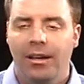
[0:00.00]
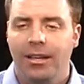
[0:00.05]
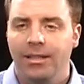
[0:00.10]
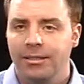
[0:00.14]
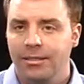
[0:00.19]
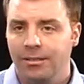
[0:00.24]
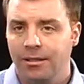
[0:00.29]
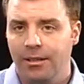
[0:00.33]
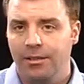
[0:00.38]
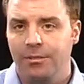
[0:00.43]

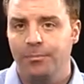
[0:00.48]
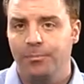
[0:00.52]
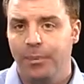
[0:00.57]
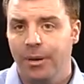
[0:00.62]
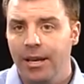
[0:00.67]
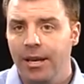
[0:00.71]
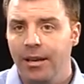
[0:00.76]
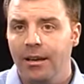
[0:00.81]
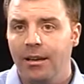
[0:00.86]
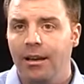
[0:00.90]
is
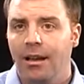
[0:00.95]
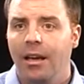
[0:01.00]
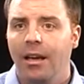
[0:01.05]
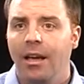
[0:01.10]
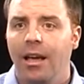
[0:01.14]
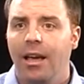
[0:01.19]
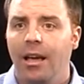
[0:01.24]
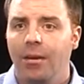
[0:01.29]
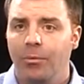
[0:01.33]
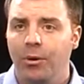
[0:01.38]
big
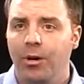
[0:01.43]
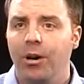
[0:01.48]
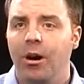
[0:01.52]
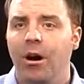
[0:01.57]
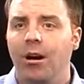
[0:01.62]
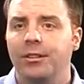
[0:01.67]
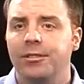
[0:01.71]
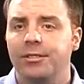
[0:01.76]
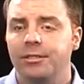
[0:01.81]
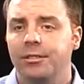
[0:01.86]
in
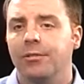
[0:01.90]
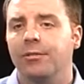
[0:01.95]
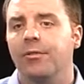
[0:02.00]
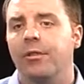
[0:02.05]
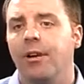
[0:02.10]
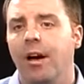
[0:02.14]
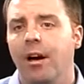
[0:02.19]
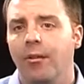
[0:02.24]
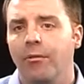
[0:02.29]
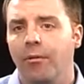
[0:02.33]
regards
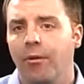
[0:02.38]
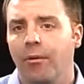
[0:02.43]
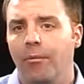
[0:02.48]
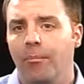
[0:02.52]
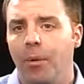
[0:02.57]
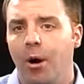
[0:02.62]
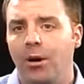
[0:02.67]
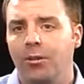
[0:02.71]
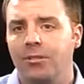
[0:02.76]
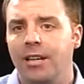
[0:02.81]

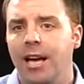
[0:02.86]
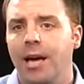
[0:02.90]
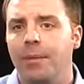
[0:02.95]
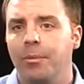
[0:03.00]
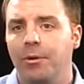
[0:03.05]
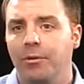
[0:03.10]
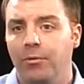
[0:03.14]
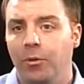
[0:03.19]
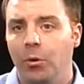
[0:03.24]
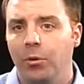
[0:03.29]
of
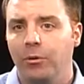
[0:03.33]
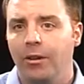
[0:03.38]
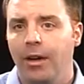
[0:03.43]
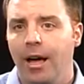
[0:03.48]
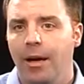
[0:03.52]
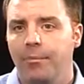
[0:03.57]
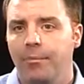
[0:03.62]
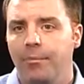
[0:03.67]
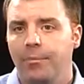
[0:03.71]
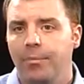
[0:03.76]
part-time and
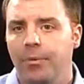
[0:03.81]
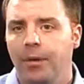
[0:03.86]
full-time.